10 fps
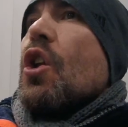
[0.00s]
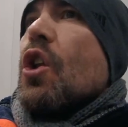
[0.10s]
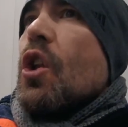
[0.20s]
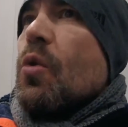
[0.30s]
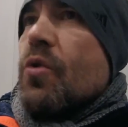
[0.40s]

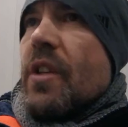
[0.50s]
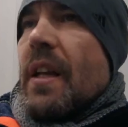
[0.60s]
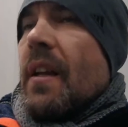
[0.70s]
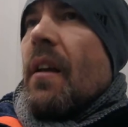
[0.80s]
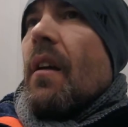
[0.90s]

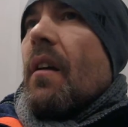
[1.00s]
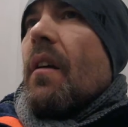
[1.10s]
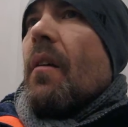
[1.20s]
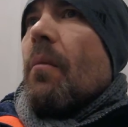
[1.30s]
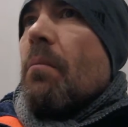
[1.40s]
losing
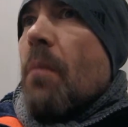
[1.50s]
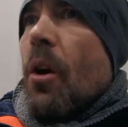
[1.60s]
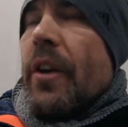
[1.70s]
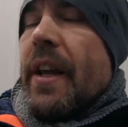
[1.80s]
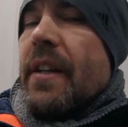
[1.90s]

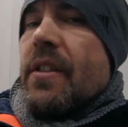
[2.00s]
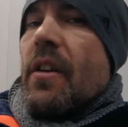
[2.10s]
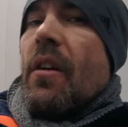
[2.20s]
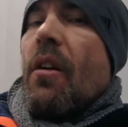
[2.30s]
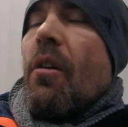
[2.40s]
more data
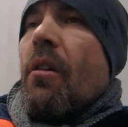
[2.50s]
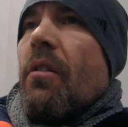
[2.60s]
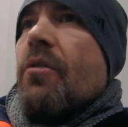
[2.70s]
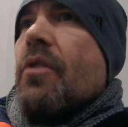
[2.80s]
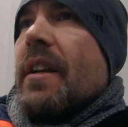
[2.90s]
or
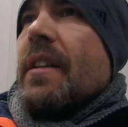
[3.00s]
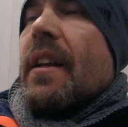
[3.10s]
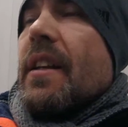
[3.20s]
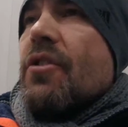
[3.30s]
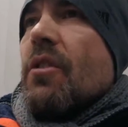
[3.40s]
creating
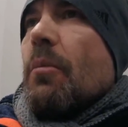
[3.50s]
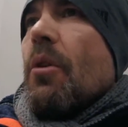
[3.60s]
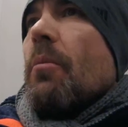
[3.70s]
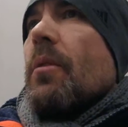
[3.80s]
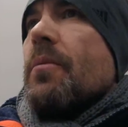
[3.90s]
additional
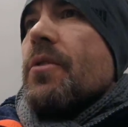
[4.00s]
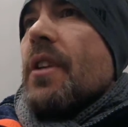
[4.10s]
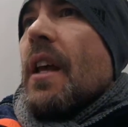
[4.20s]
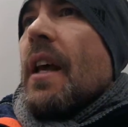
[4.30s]
problems.